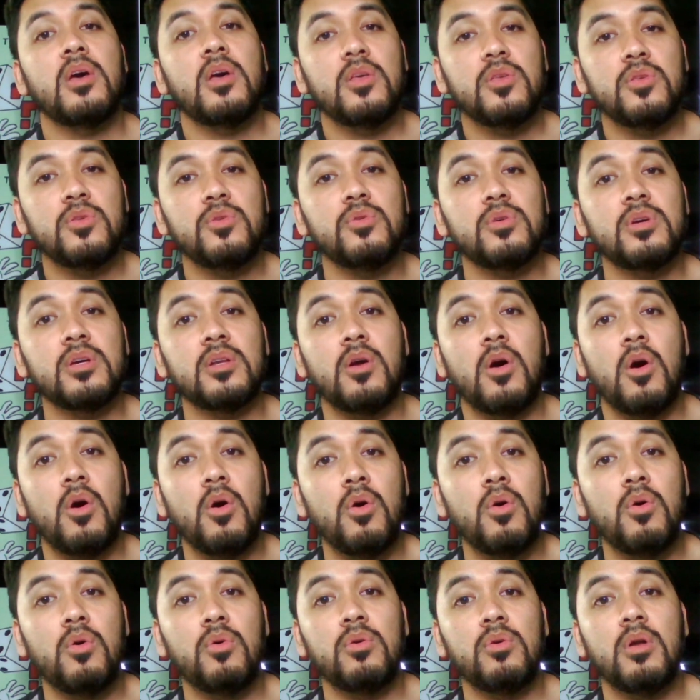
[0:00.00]
you could
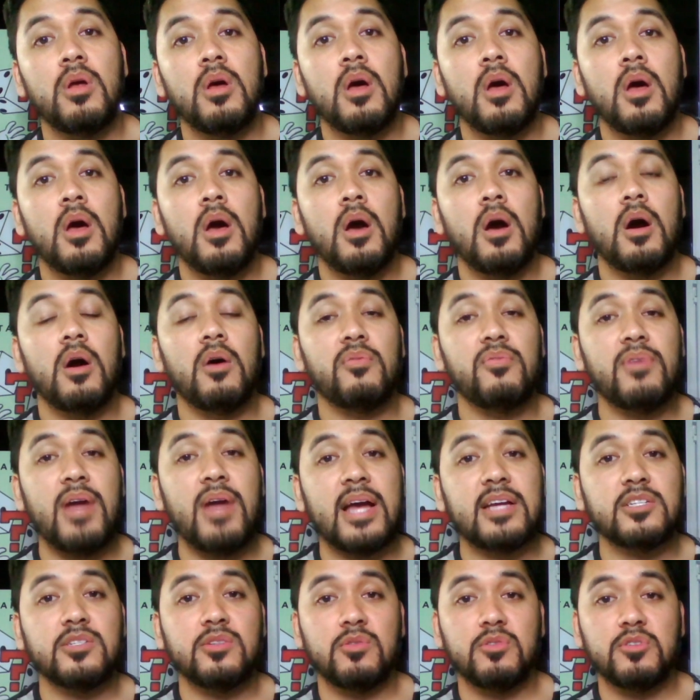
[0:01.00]
own a
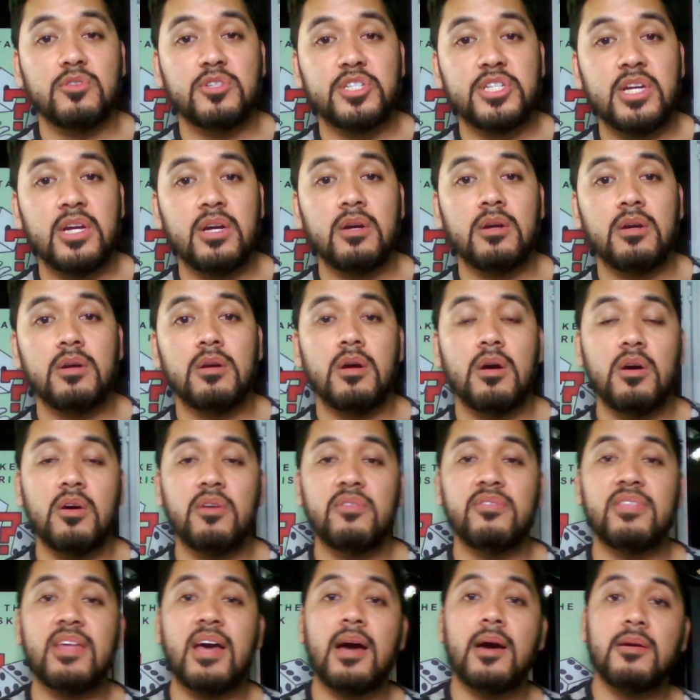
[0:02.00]
fractional share of
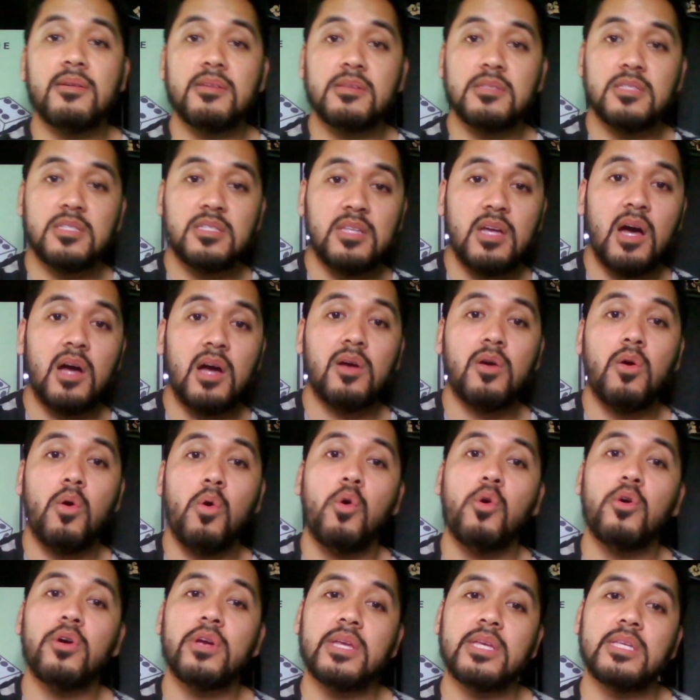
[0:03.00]
that stock
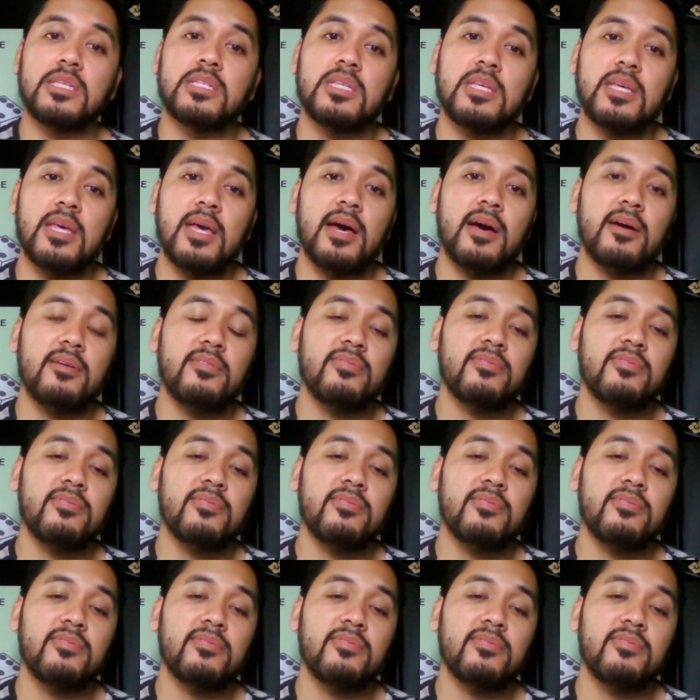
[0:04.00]
or ETF.